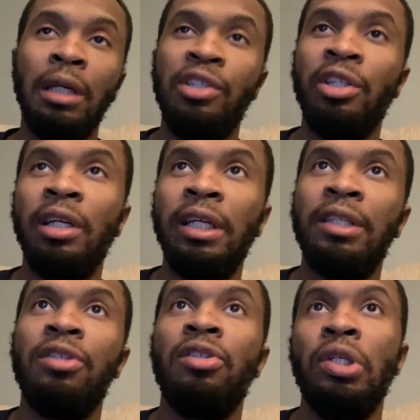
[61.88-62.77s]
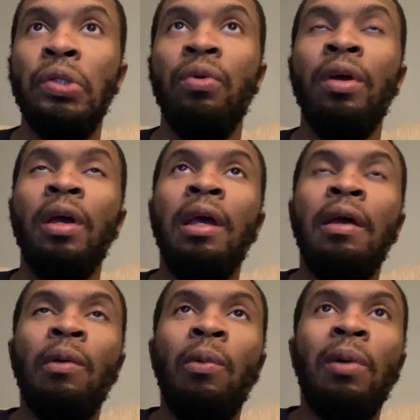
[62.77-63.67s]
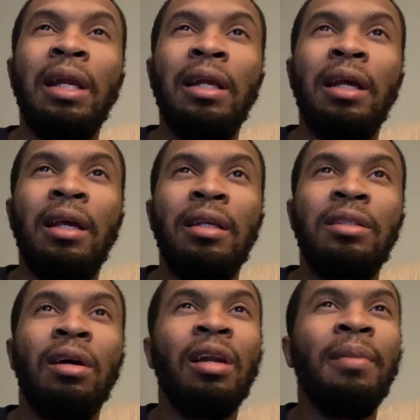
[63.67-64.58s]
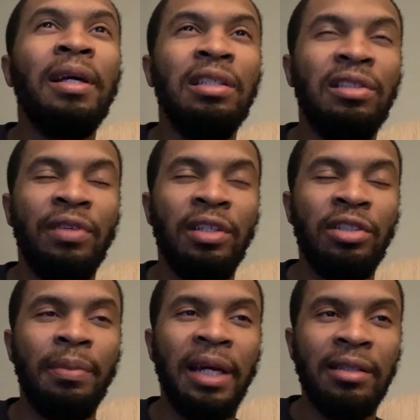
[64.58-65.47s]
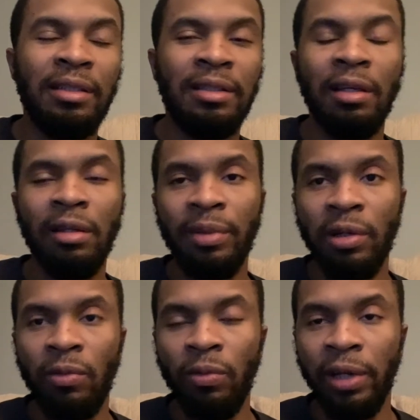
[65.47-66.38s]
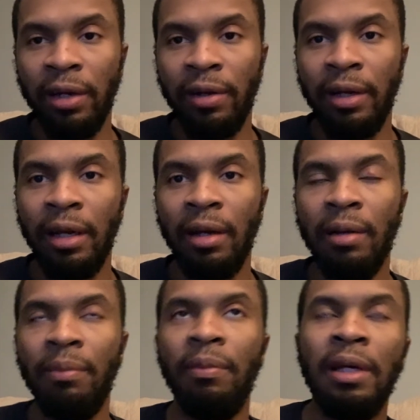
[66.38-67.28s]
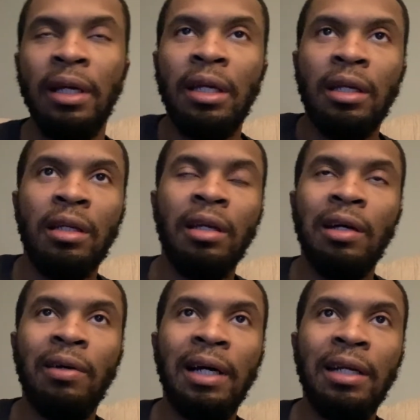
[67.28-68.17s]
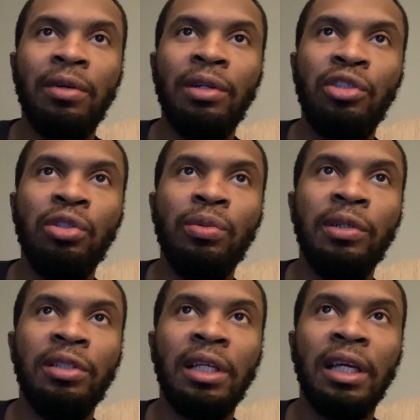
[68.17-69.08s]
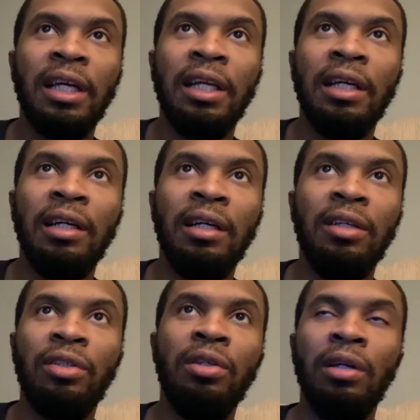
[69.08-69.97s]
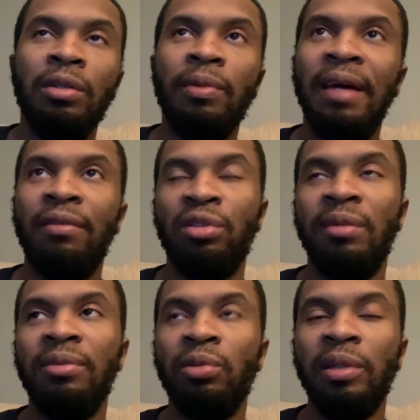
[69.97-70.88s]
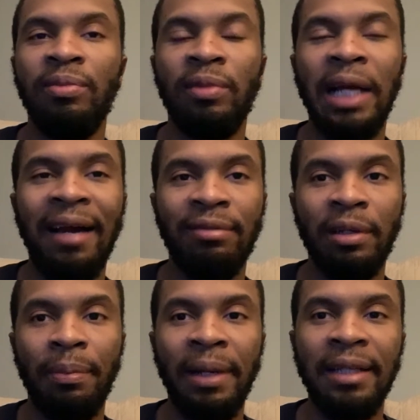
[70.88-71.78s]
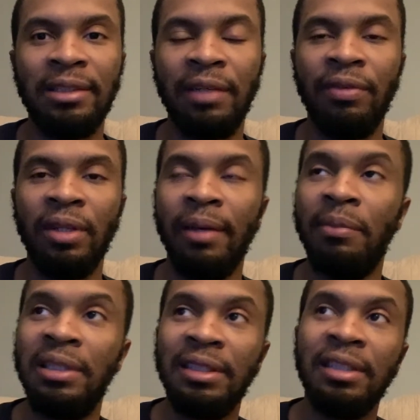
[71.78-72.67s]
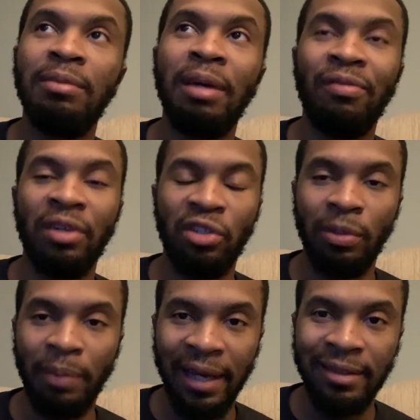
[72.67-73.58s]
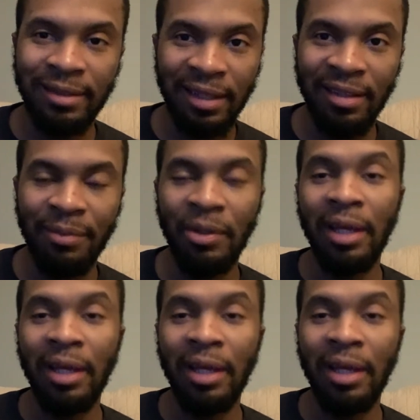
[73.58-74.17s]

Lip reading: Sean, so when talking about these finishing badges, they're a little bit weird. You know, I know that you were saying, you know, you were having troubles with them after the patch and everything, but this is my finishing badge setup.